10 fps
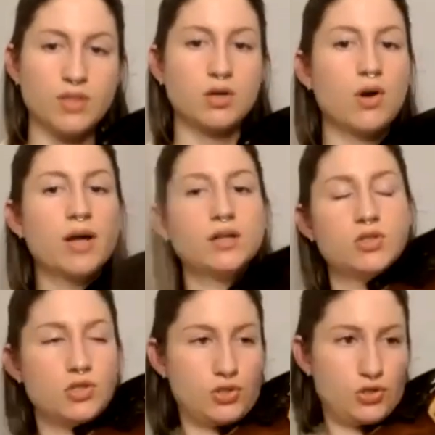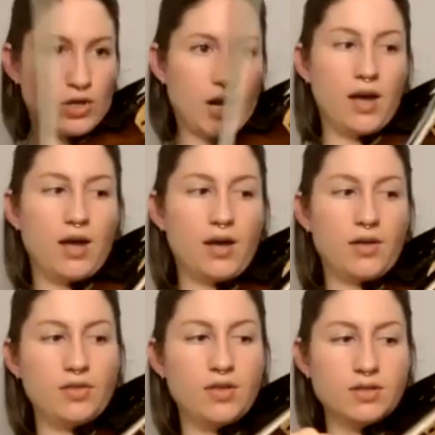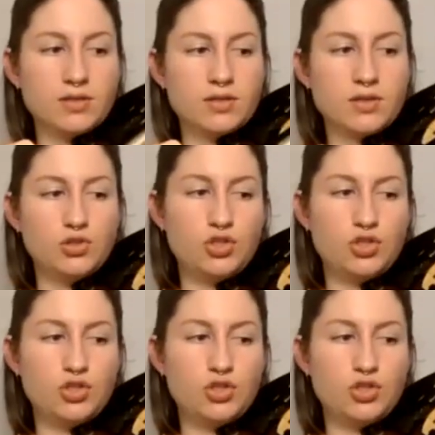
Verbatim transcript: let's go ahead and just try this